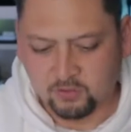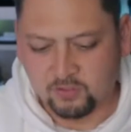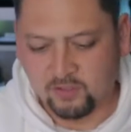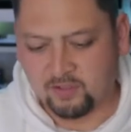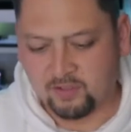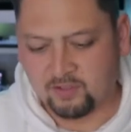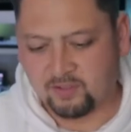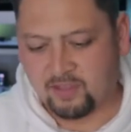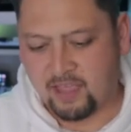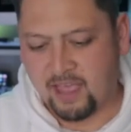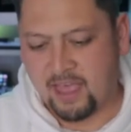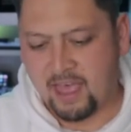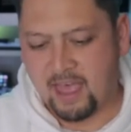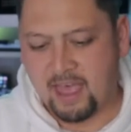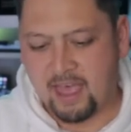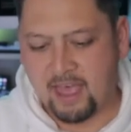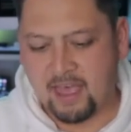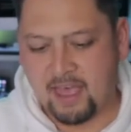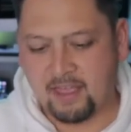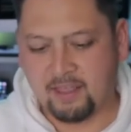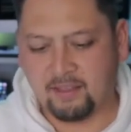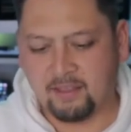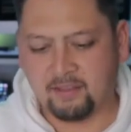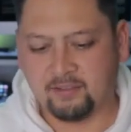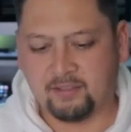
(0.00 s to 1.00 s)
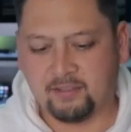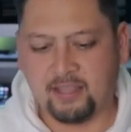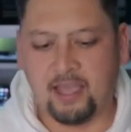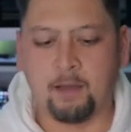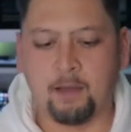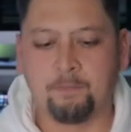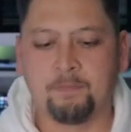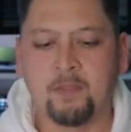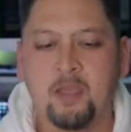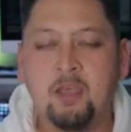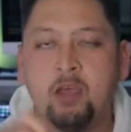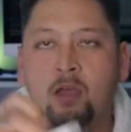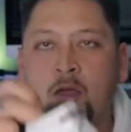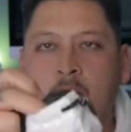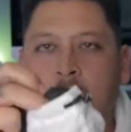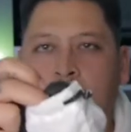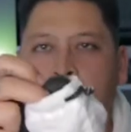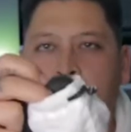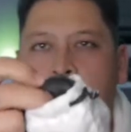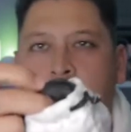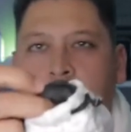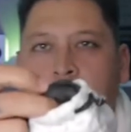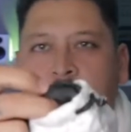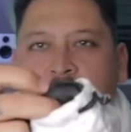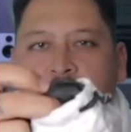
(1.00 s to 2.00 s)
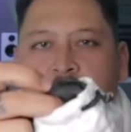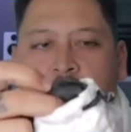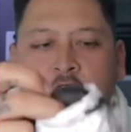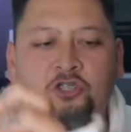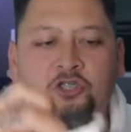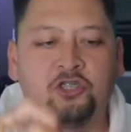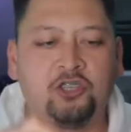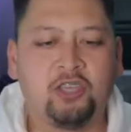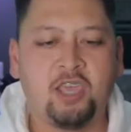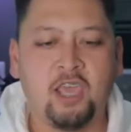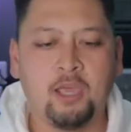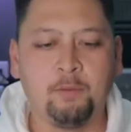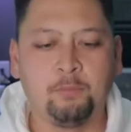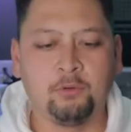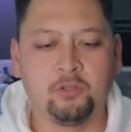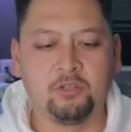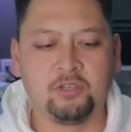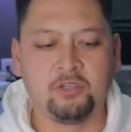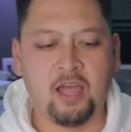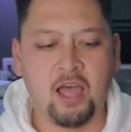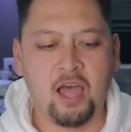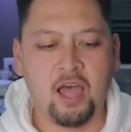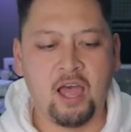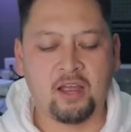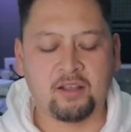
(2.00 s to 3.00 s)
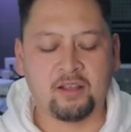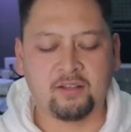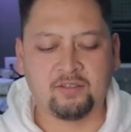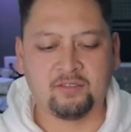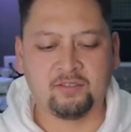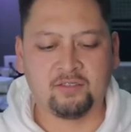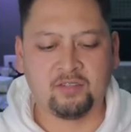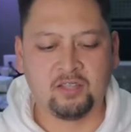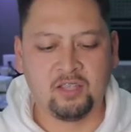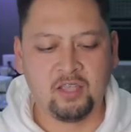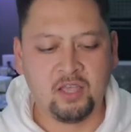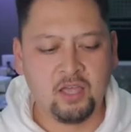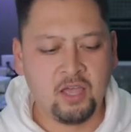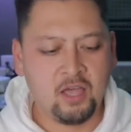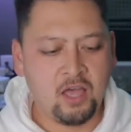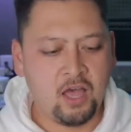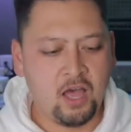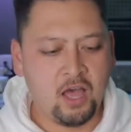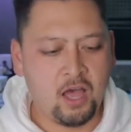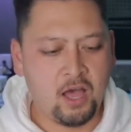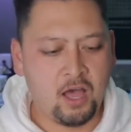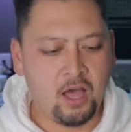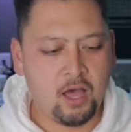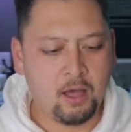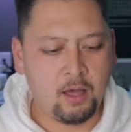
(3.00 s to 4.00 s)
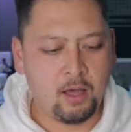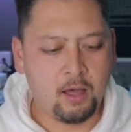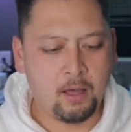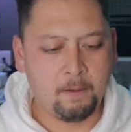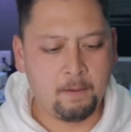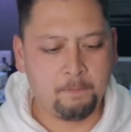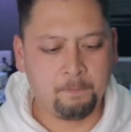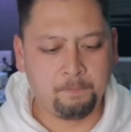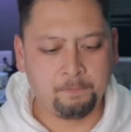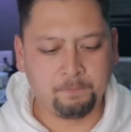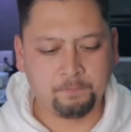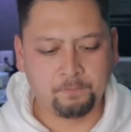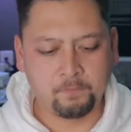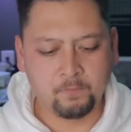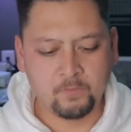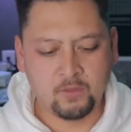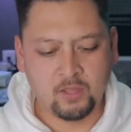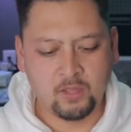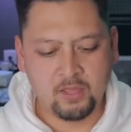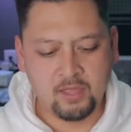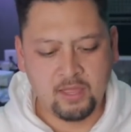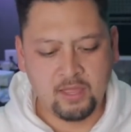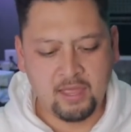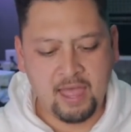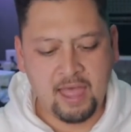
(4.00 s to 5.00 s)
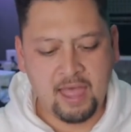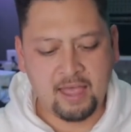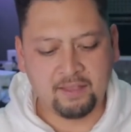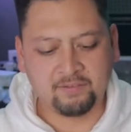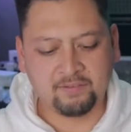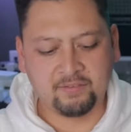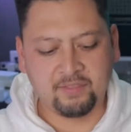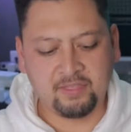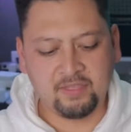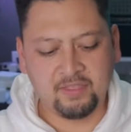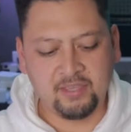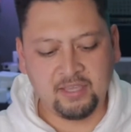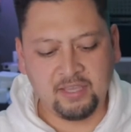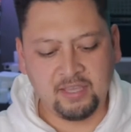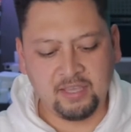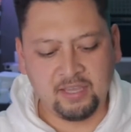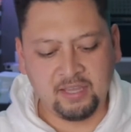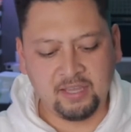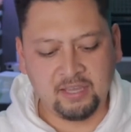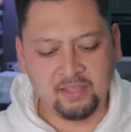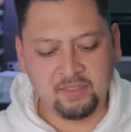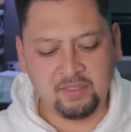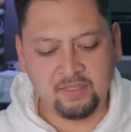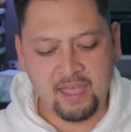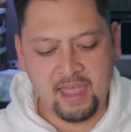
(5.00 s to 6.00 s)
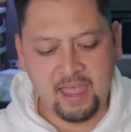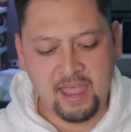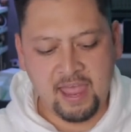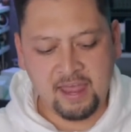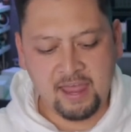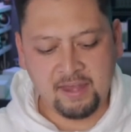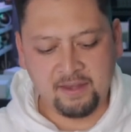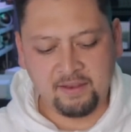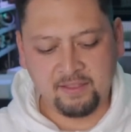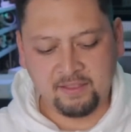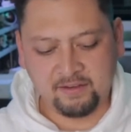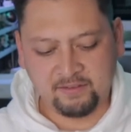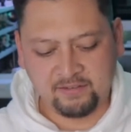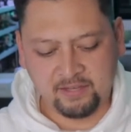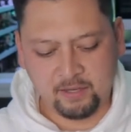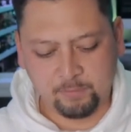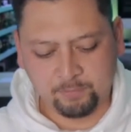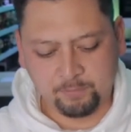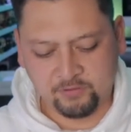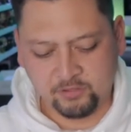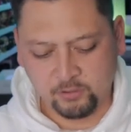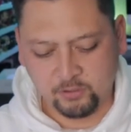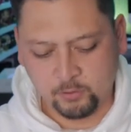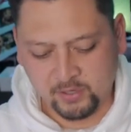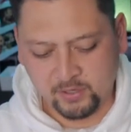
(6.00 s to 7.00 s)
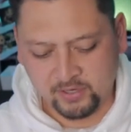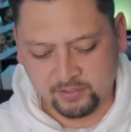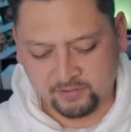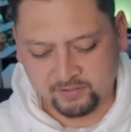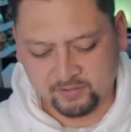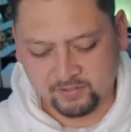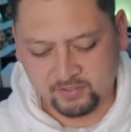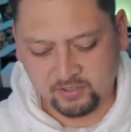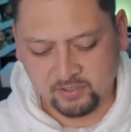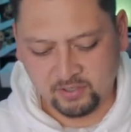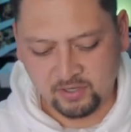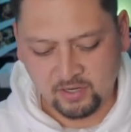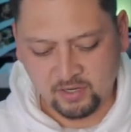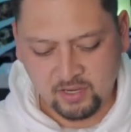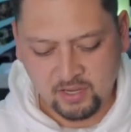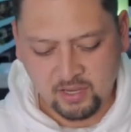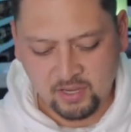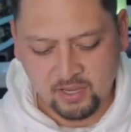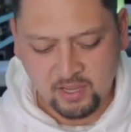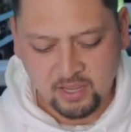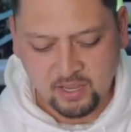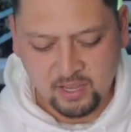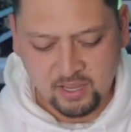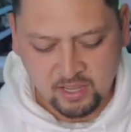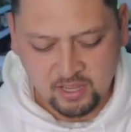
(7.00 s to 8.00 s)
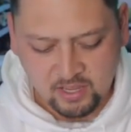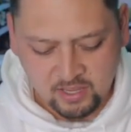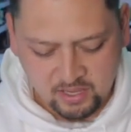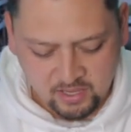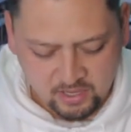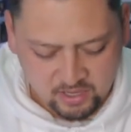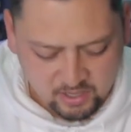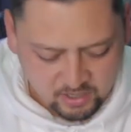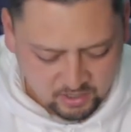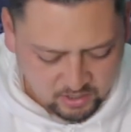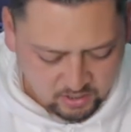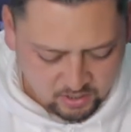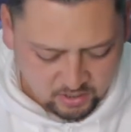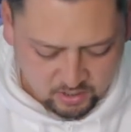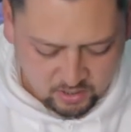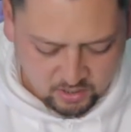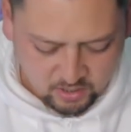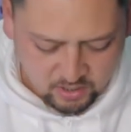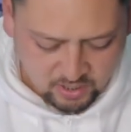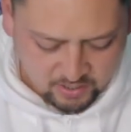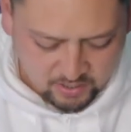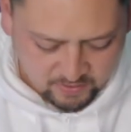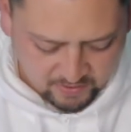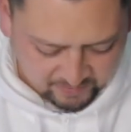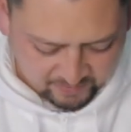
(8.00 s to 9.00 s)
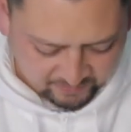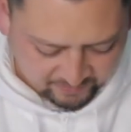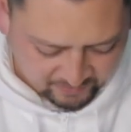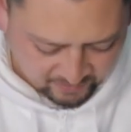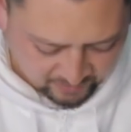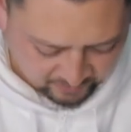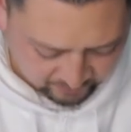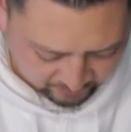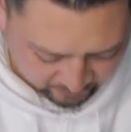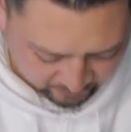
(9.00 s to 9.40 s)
this has, yeah, uh, charging cable docks, um, has the, the end, the tip to it, and that's it.